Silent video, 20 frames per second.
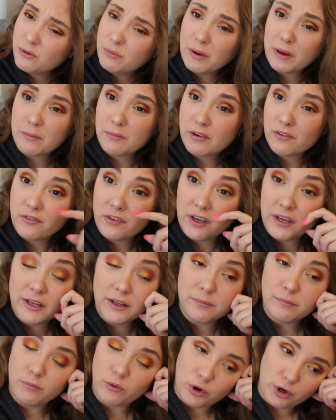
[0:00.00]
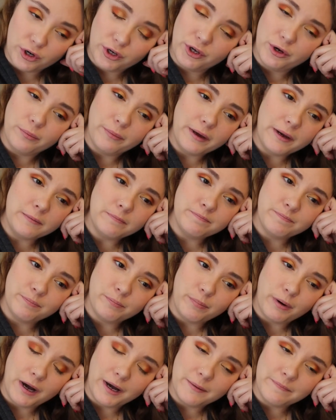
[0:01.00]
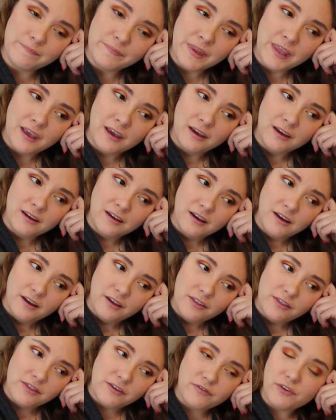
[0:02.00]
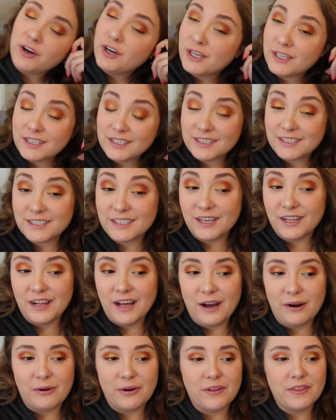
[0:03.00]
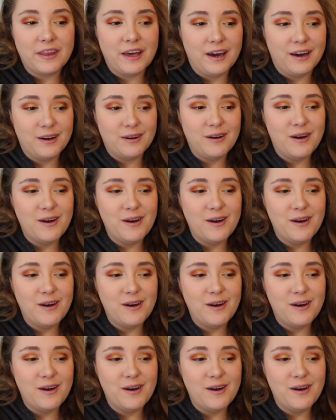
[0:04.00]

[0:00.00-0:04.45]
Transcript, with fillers: it would make me feel more human, but the verdict is still out on that.